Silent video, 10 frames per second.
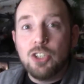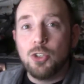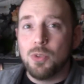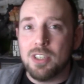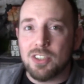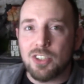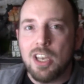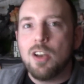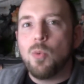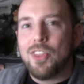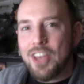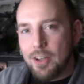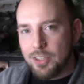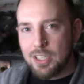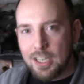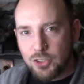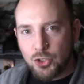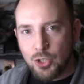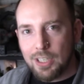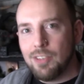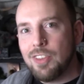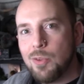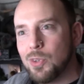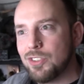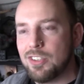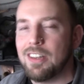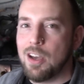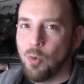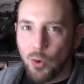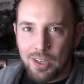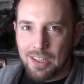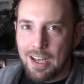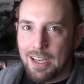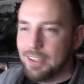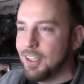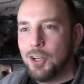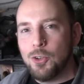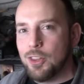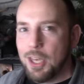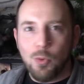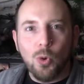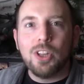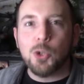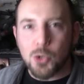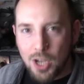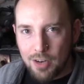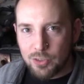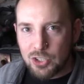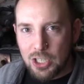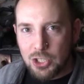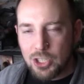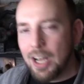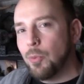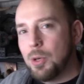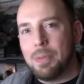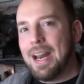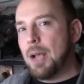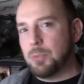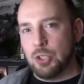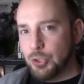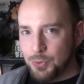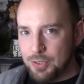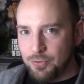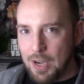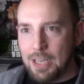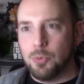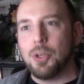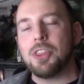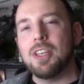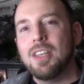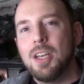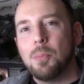do this without the guts trick. If they would have said that one line, that one little conversation, I would have been absolutely fine with it.